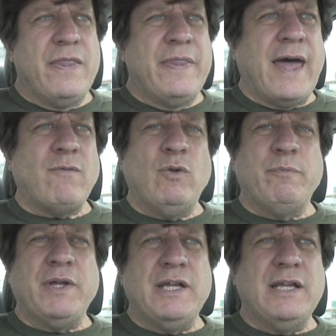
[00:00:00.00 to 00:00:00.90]
that will
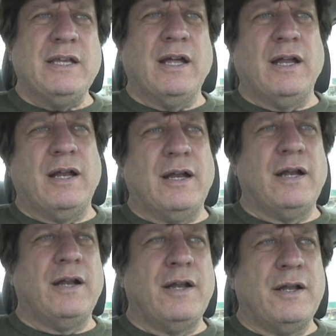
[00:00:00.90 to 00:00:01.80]
be
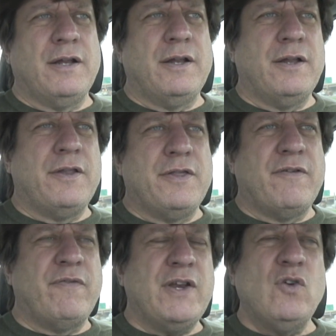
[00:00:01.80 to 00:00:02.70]

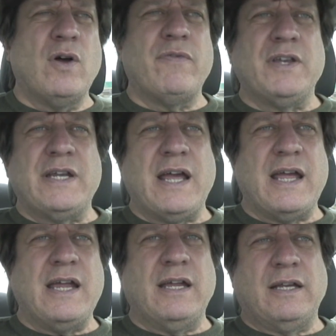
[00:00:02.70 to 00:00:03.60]
the video of the
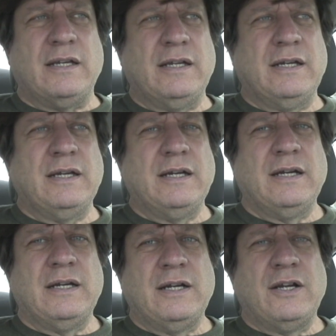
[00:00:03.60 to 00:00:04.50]
day.
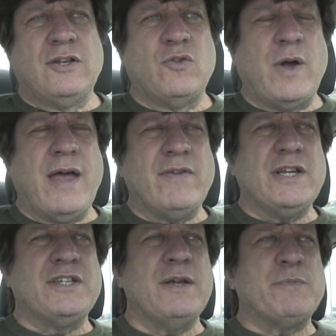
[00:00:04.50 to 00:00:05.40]
Do I have
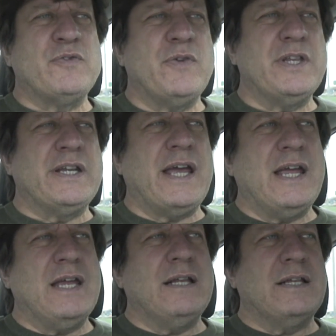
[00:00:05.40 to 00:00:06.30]
any tips for the
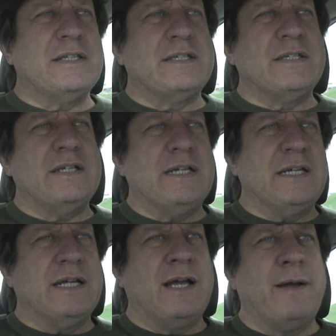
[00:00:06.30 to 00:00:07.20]
day? Let's see.